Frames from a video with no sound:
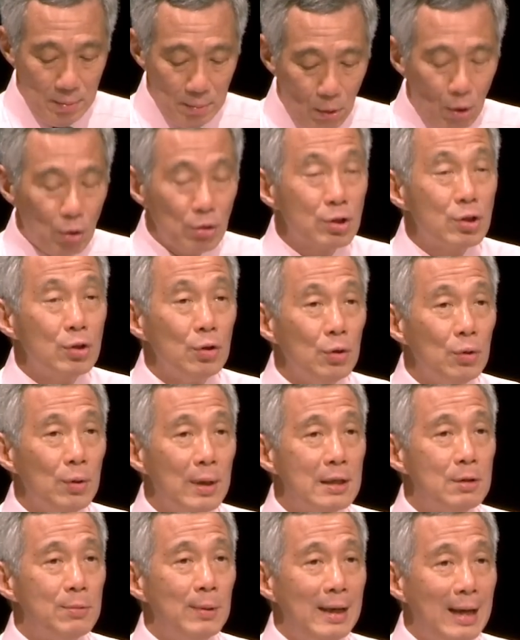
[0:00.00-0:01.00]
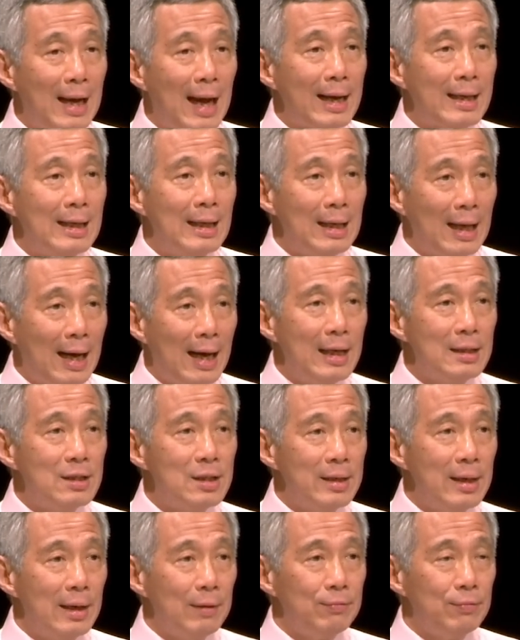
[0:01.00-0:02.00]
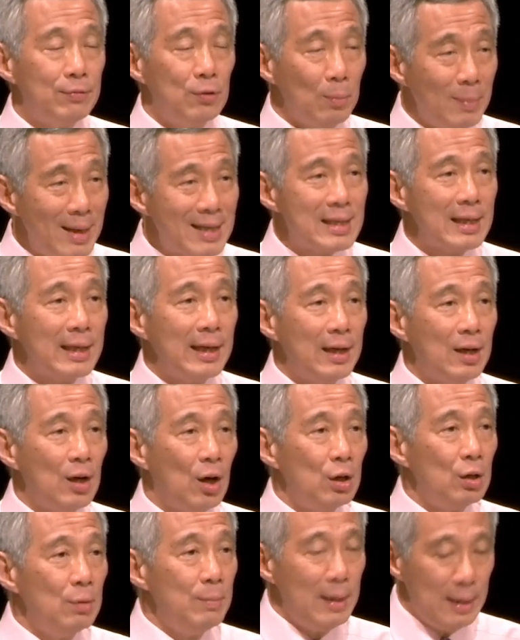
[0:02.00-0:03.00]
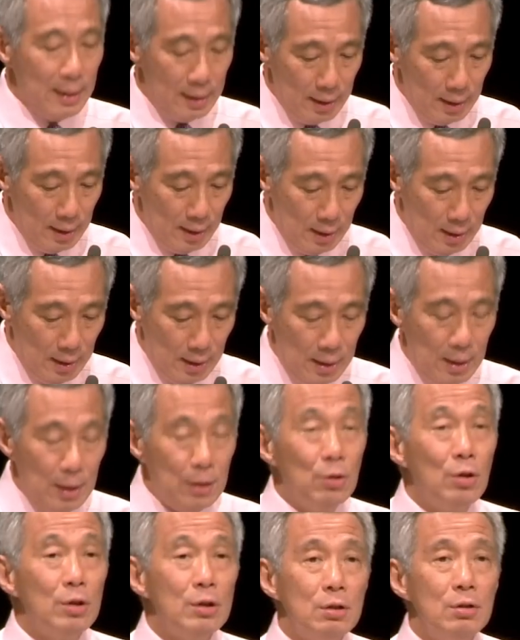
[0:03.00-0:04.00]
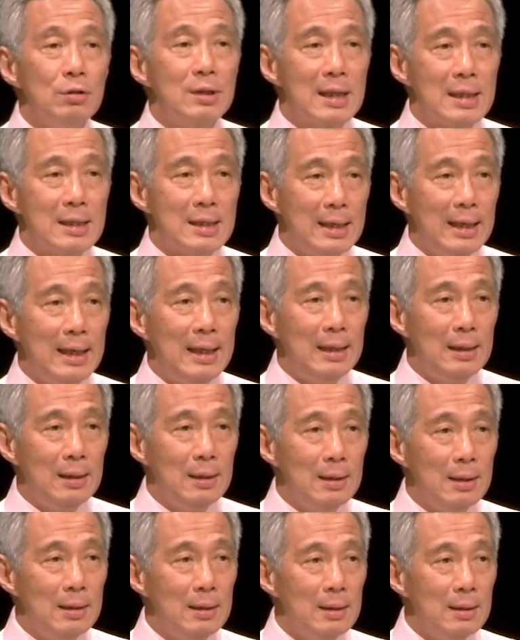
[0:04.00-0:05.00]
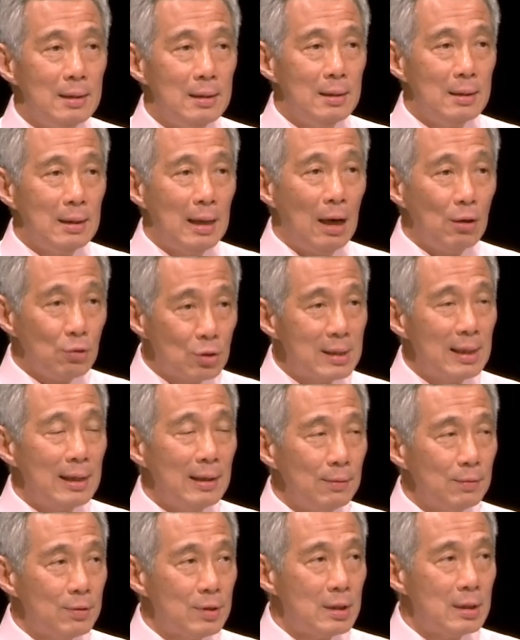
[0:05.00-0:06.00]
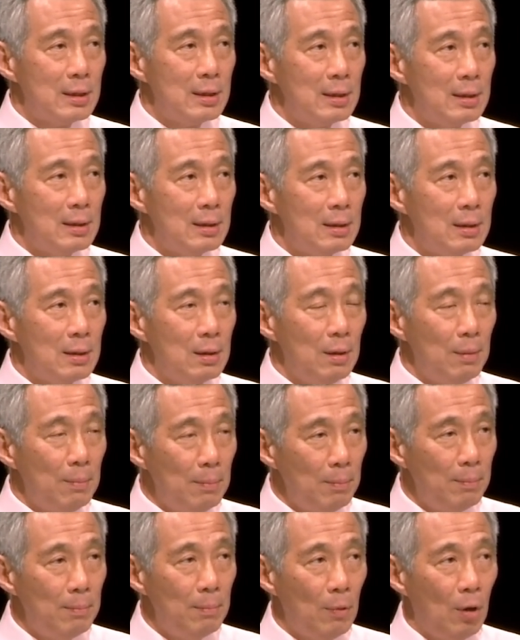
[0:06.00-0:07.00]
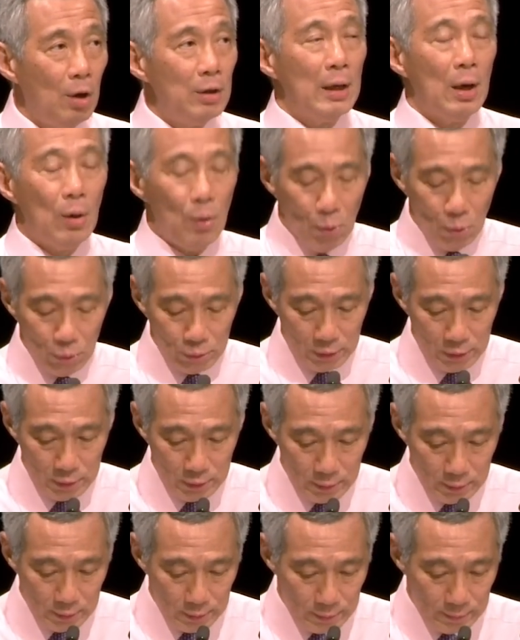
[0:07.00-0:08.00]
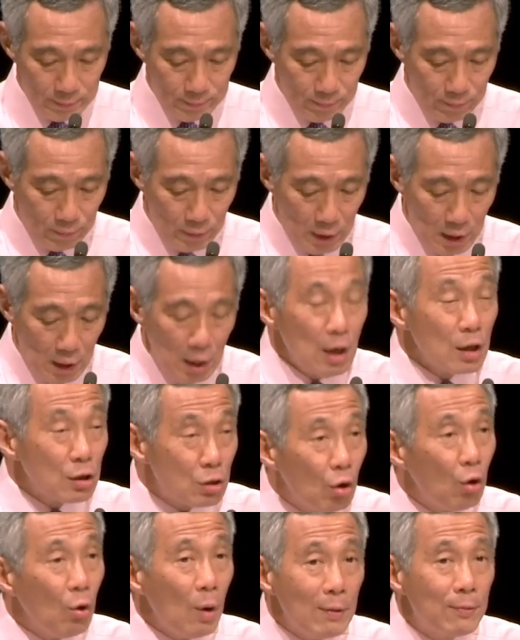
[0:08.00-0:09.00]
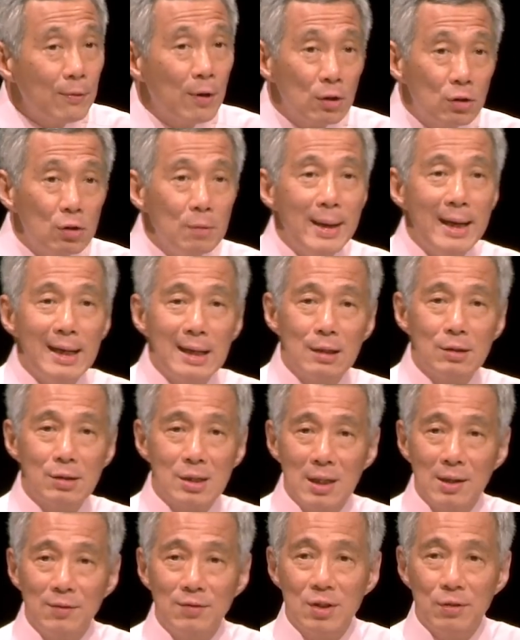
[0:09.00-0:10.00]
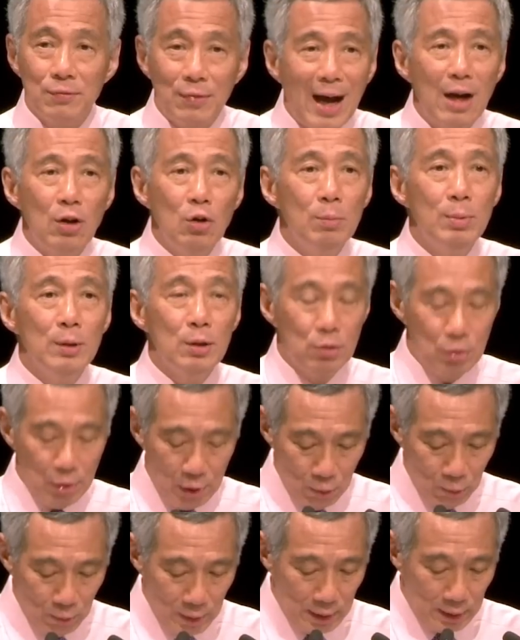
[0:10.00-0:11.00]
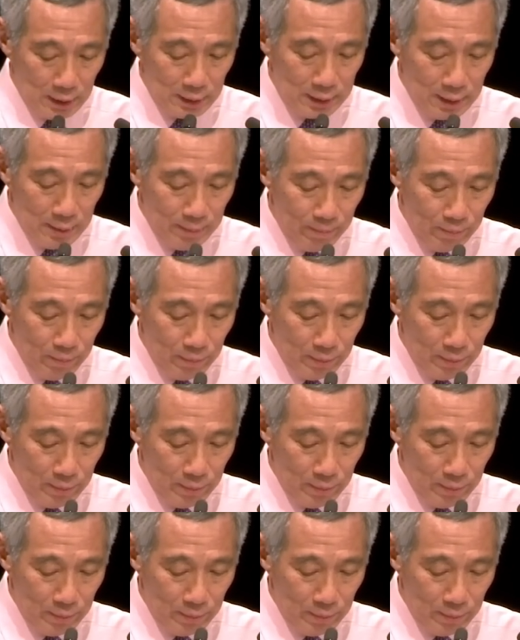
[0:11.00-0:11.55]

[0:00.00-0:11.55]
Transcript: more so as we lack a large enough domestic economy in order to sustain ourselves on our own. So we've got to make ourselves valuable to the world.